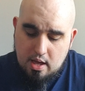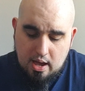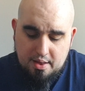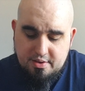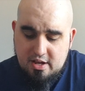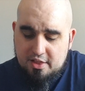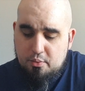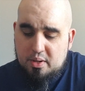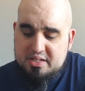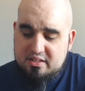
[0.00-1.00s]
And the other
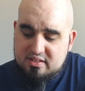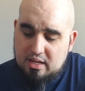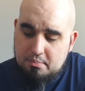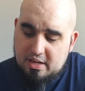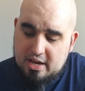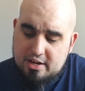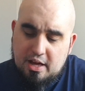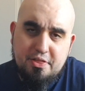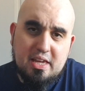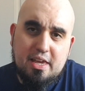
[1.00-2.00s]
one he sent me here, and I
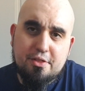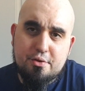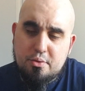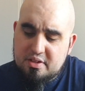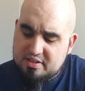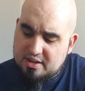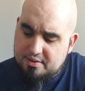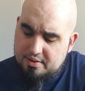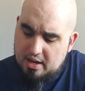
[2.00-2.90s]
think he threw this in.